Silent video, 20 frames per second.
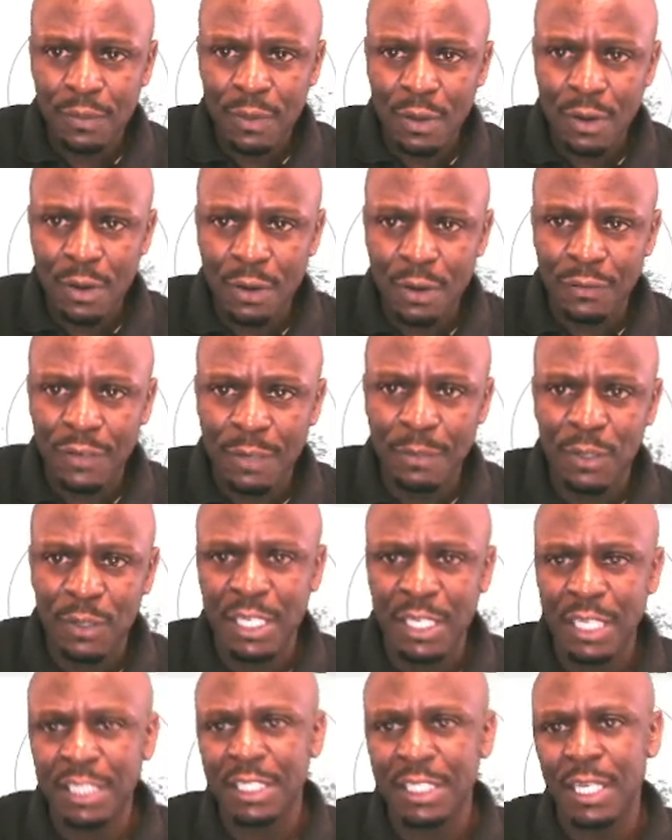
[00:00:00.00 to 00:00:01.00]
of the
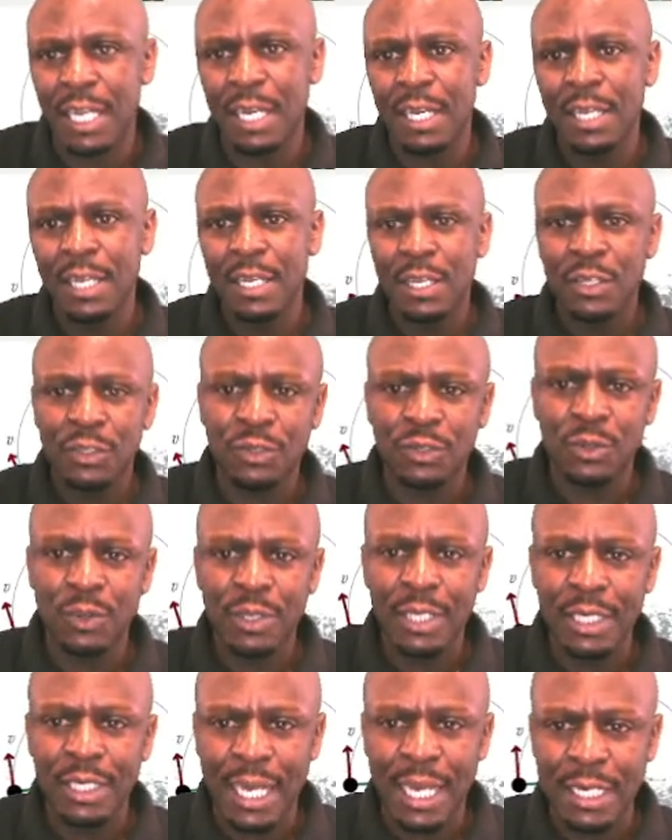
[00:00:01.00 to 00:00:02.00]
potential. So
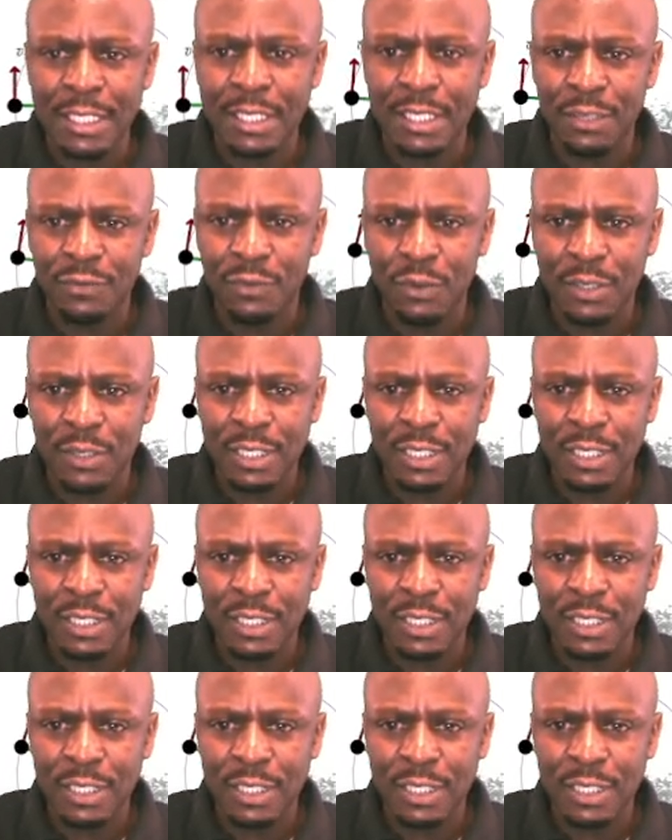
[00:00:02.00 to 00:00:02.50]
that is the force.